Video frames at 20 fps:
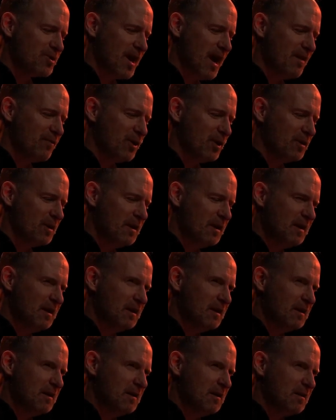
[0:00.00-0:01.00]
as ever.
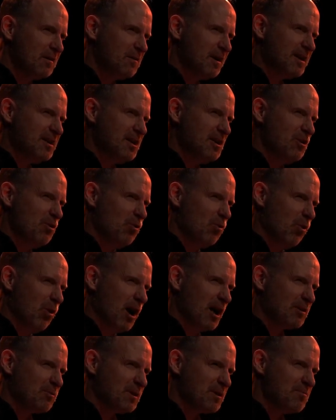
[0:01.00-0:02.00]
"What do you
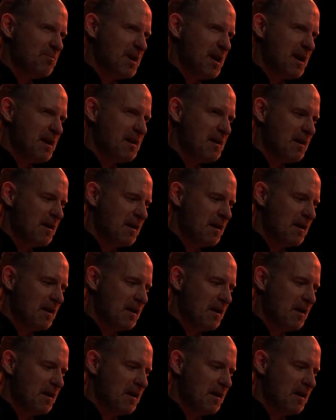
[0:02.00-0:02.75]
want with me?"